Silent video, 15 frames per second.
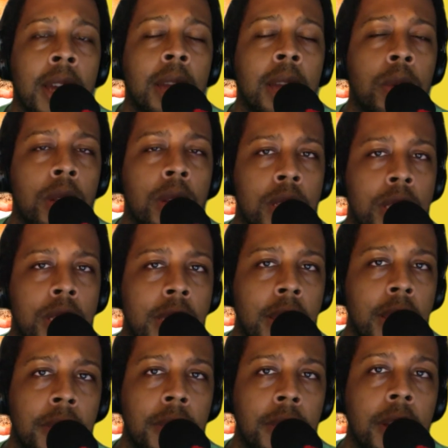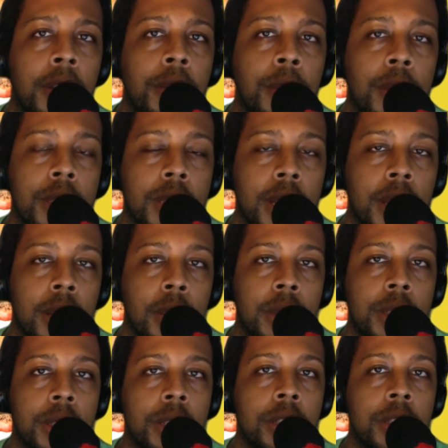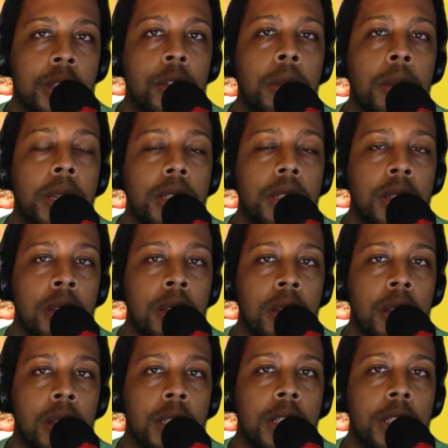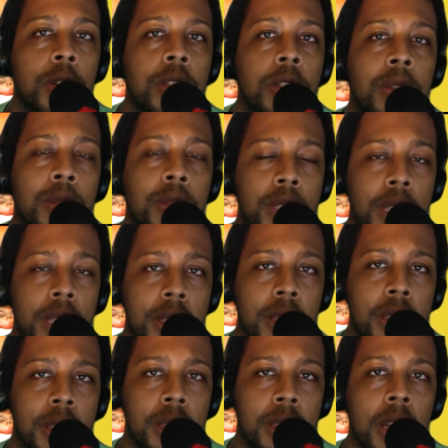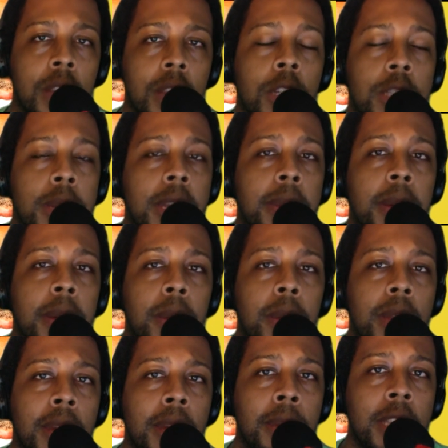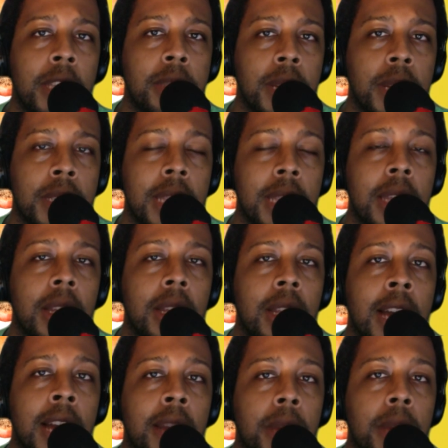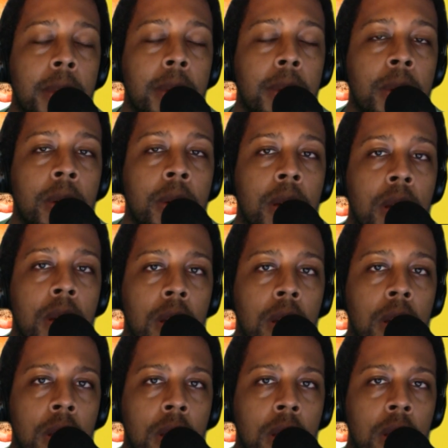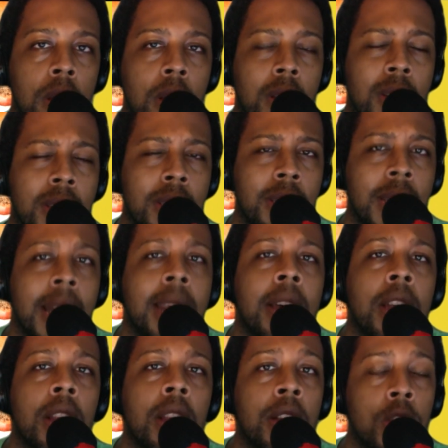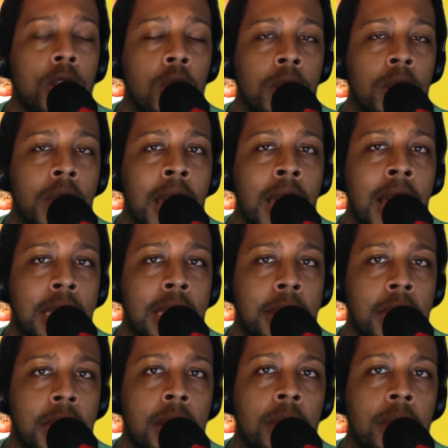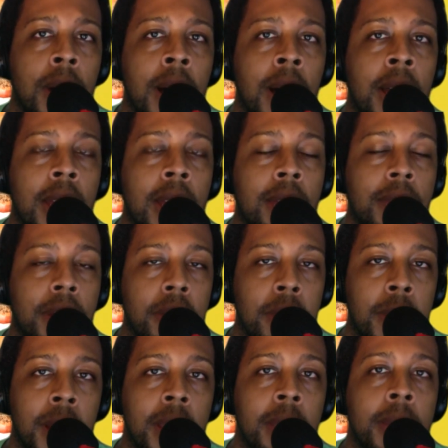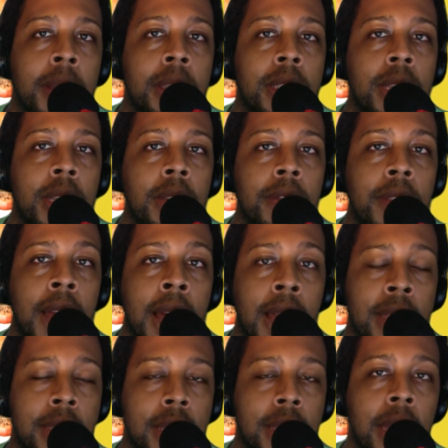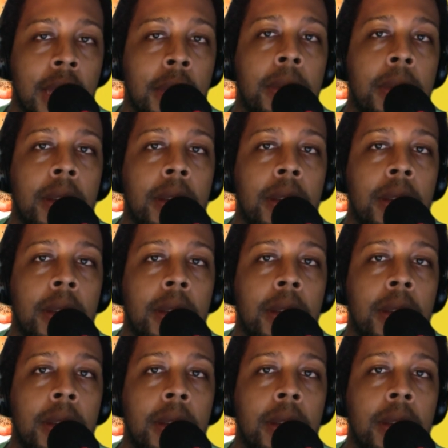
of wanted to stay for here for a second, which is you mentioned this notion of resistance. And can you explain to people what that means? Because I think a lot of people kind of gloss over that aspect of why Confederate monuments and the flags keep